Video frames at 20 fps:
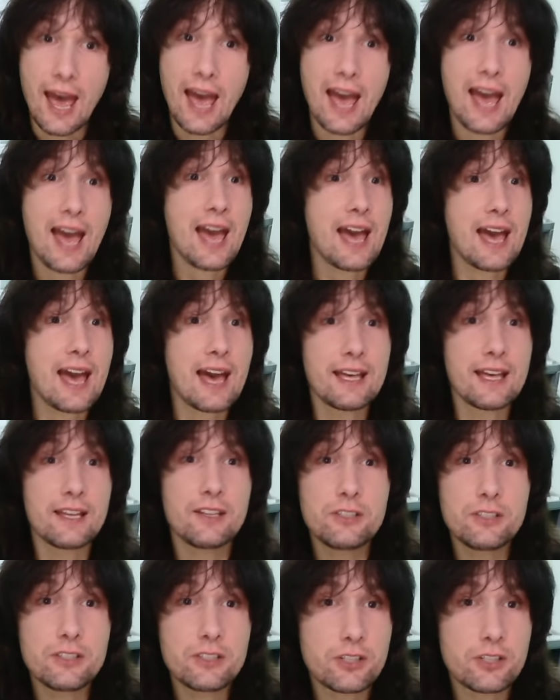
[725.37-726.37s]

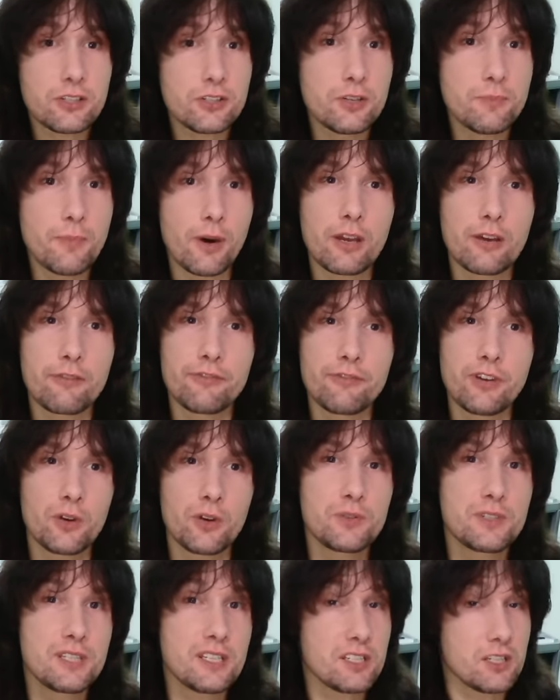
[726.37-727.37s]
and you might have
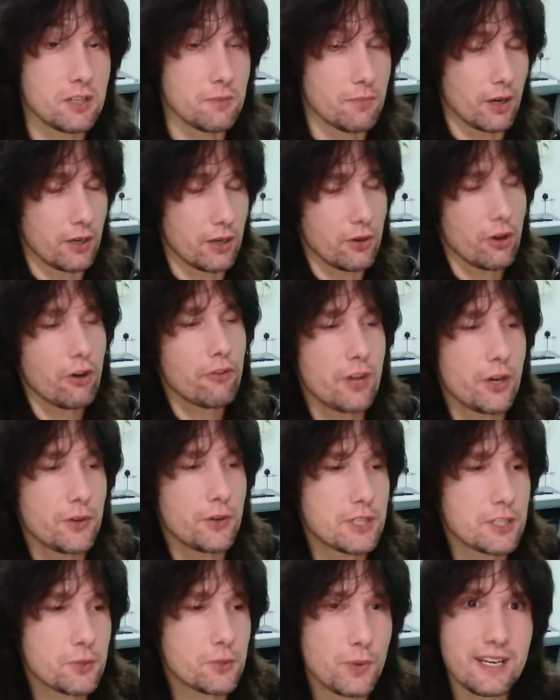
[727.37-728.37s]
noticed, you might not have noticed,